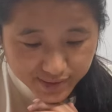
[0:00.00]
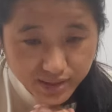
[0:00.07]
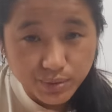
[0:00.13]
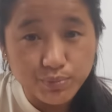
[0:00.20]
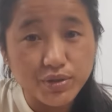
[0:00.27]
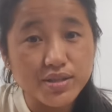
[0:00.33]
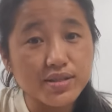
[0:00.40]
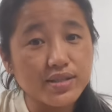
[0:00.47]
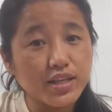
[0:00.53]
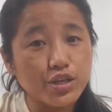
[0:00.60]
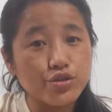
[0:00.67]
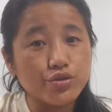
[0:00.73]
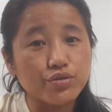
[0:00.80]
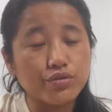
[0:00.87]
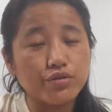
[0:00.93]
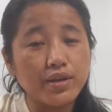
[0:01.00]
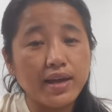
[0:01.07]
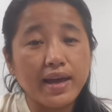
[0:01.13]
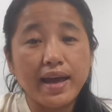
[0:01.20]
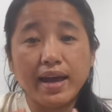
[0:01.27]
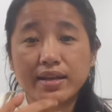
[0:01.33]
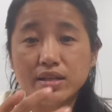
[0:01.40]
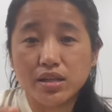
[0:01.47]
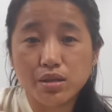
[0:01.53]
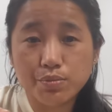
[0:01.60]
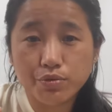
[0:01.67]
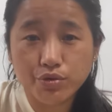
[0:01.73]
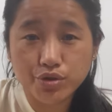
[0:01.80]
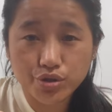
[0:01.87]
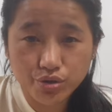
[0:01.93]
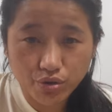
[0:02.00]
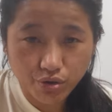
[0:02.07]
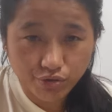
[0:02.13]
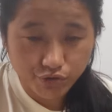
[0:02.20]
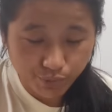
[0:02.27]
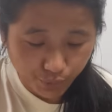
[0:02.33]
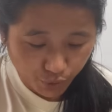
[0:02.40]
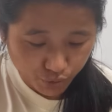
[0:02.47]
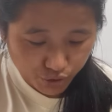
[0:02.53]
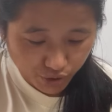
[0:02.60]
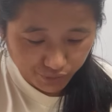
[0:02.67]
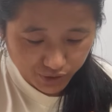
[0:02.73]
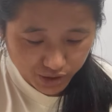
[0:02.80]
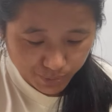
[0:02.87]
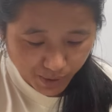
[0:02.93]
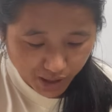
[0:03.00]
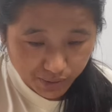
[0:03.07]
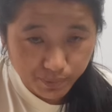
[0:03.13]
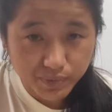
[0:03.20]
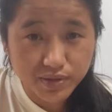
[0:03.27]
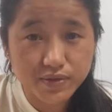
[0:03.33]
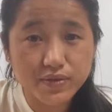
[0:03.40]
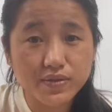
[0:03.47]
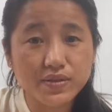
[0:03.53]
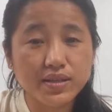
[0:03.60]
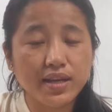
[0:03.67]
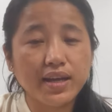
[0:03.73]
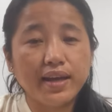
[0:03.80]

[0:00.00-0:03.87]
the presentation and deliberation on reports of the departments